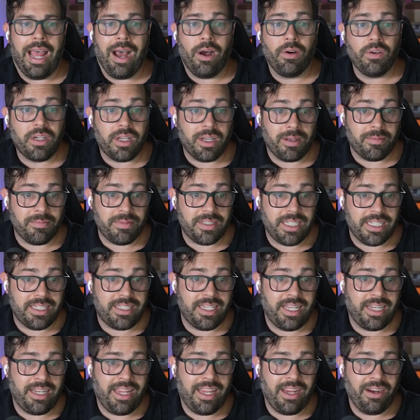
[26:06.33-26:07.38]
outcomes that's
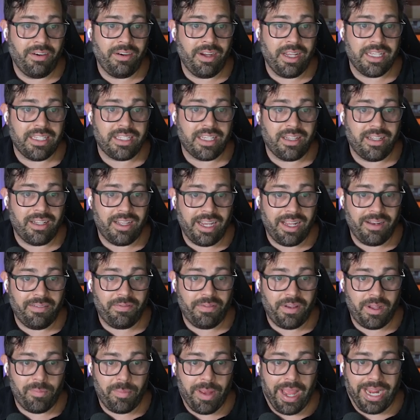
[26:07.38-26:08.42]
in here is client
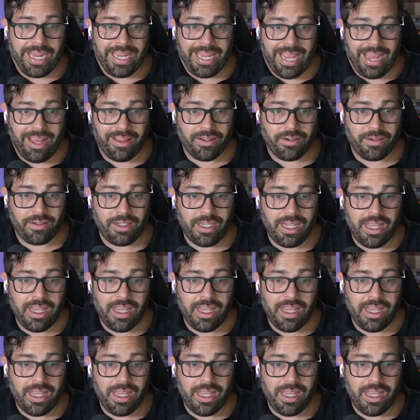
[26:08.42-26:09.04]
feedback gathered.